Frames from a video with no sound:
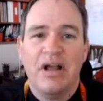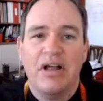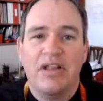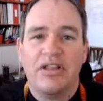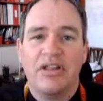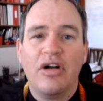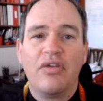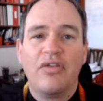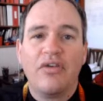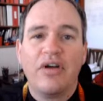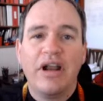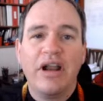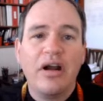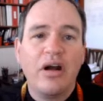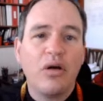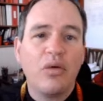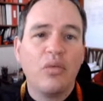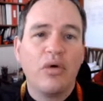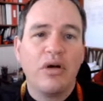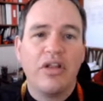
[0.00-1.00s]
Then over
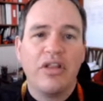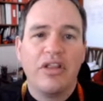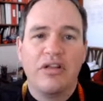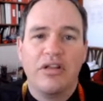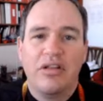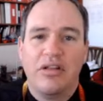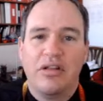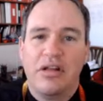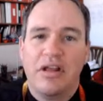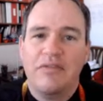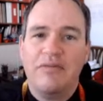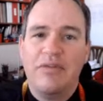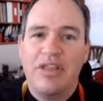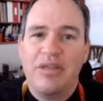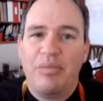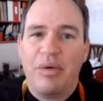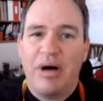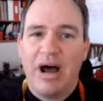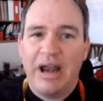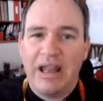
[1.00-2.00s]
here, give me
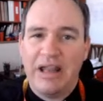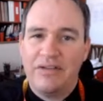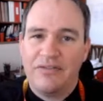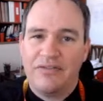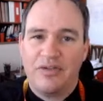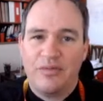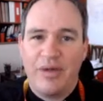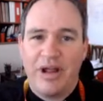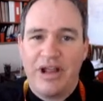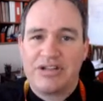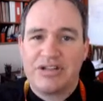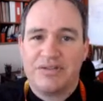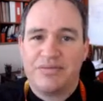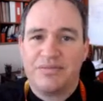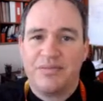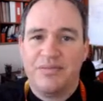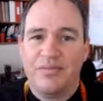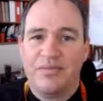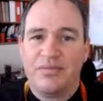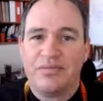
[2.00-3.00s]
the body information.
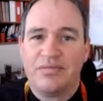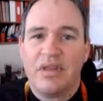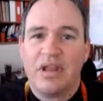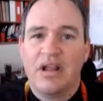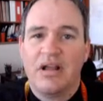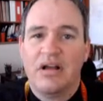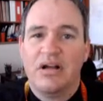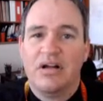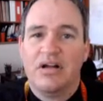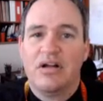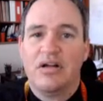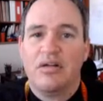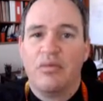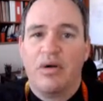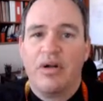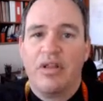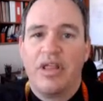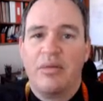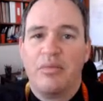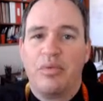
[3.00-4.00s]

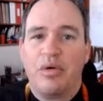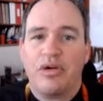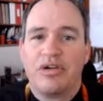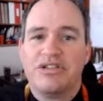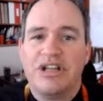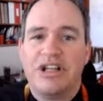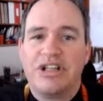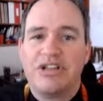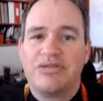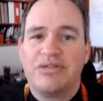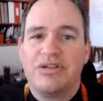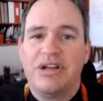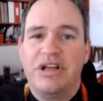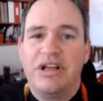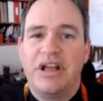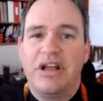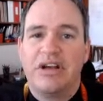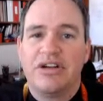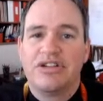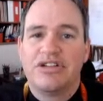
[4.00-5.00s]
What are the important sensory
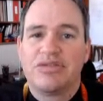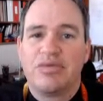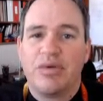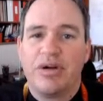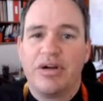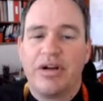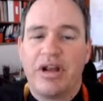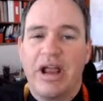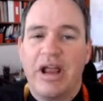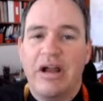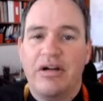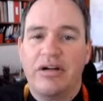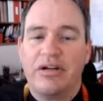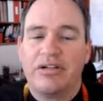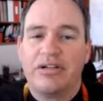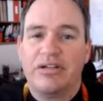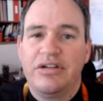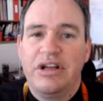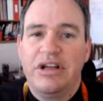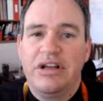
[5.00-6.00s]
details? What are your
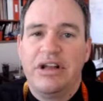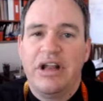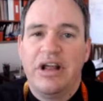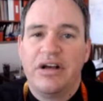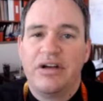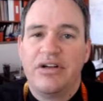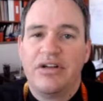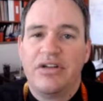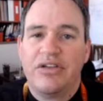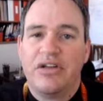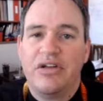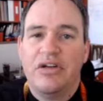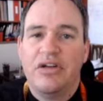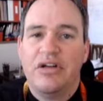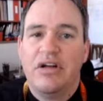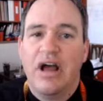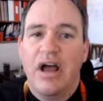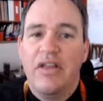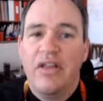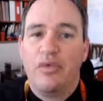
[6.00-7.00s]
character details?
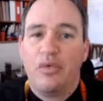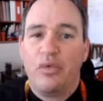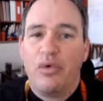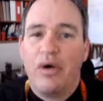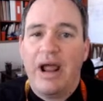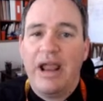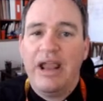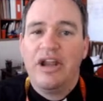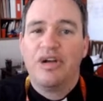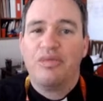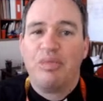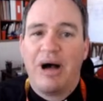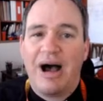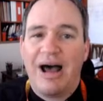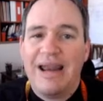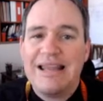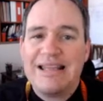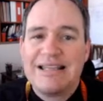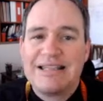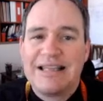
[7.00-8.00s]
And then write your
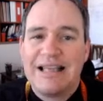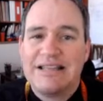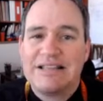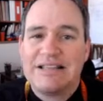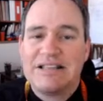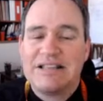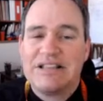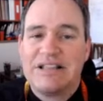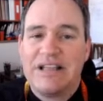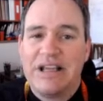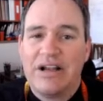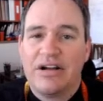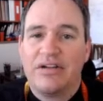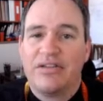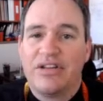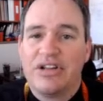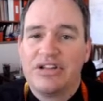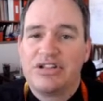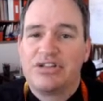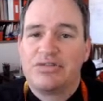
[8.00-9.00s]
body sentences here.
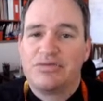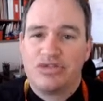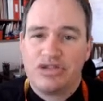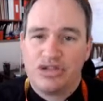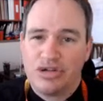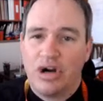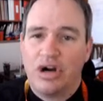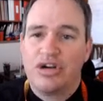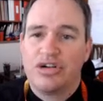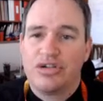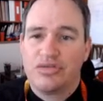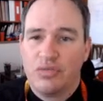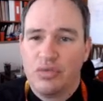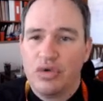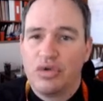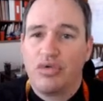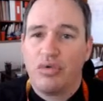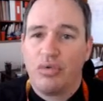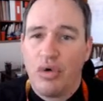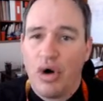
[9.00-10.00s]
This chart
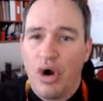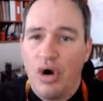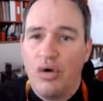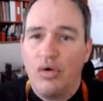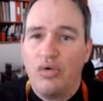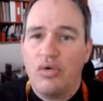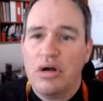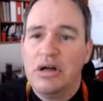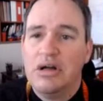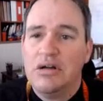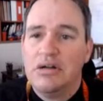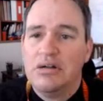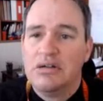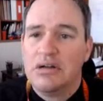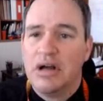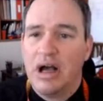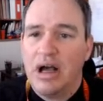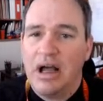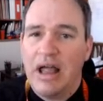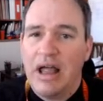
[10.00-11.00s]
will grow
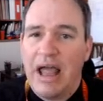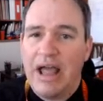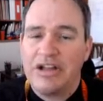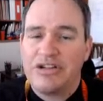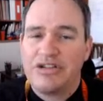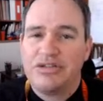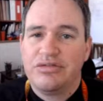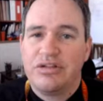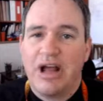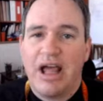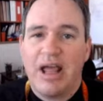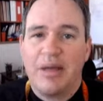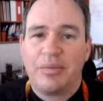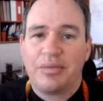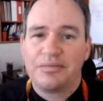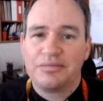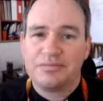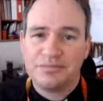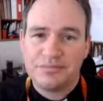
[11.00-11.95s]
as you type.